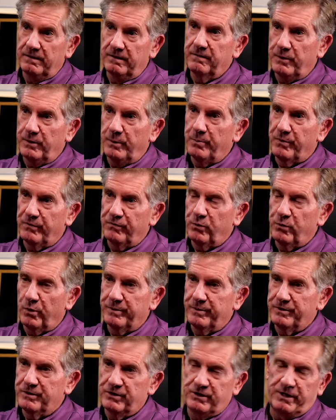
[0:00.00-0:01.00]

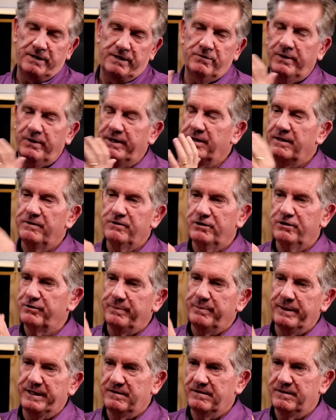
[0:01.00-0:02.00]
performance change, right? That just
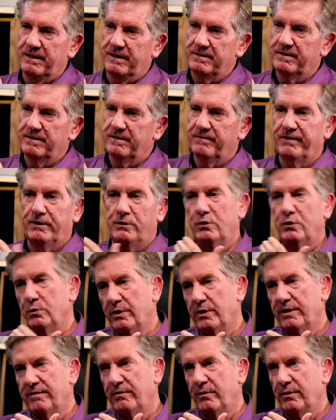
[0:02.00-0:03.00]
makes sense. If I do what
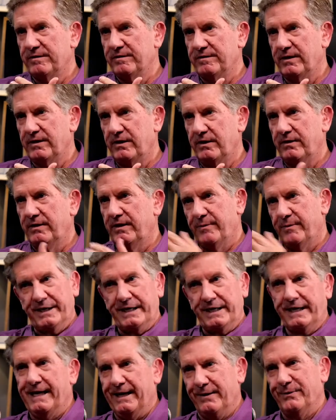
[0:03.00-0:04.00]
I've always done, I'm going
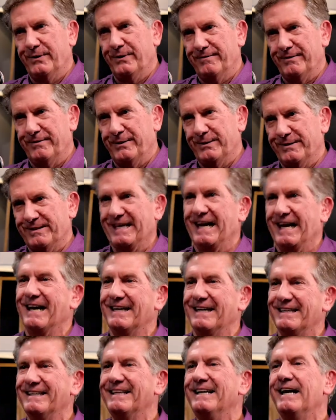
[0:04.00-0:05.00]
to get what I've always
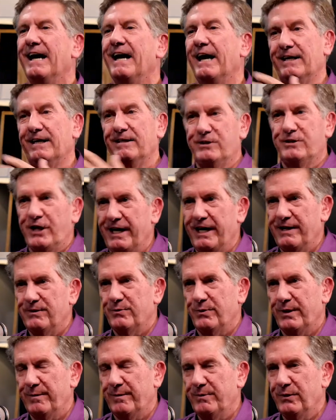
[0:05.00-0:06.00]
gotten. I got to change
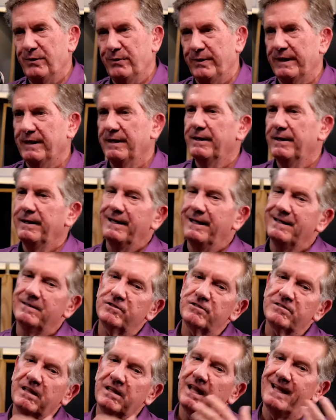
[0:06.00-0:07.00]
what I'm doing. There's
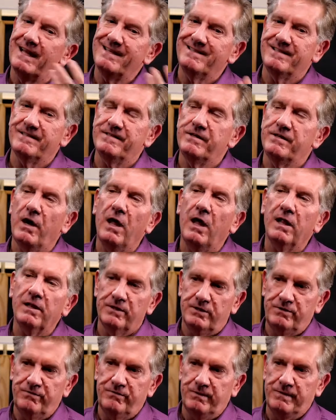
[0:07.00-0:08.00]
lots of
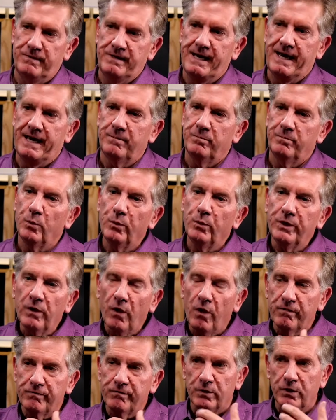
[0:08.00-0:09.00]
knowledge for that, but we
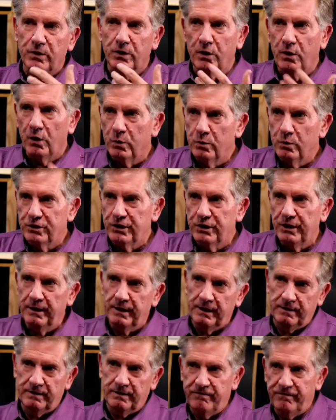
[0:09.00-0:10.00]
offer the coaching
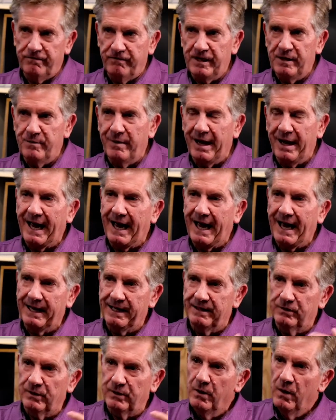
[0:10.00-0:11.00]
and the feedback
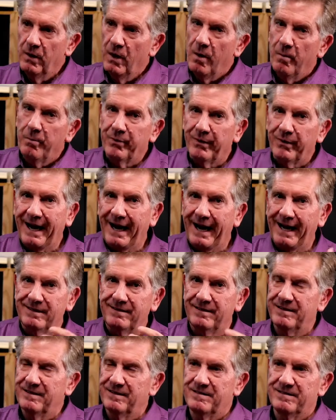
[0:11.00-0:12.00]
and the
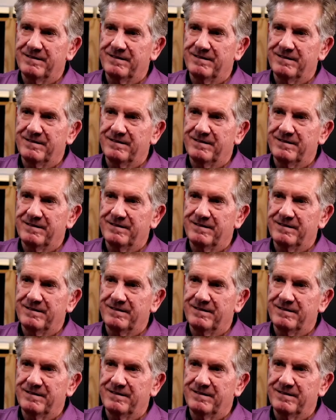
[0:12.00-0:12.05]
practice